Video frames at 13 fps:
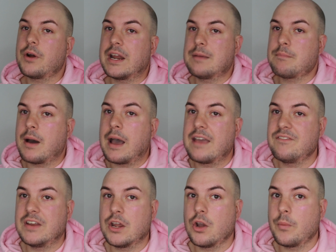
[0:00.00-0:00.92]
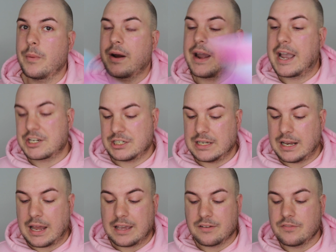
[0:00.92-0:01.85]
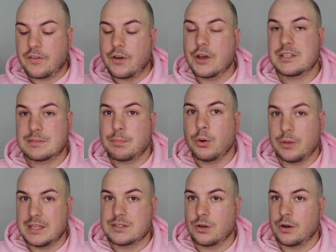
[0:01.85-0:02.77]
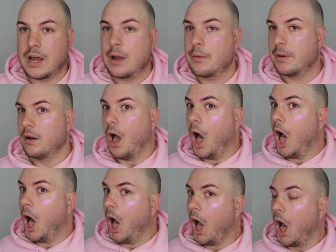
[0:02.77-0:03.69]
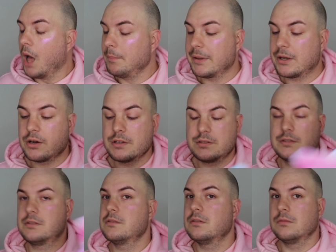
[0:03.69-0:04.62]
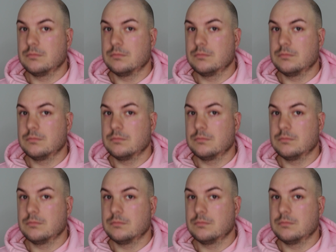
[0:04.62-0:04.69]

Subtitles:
on in my video where I actually like first put this on, I went because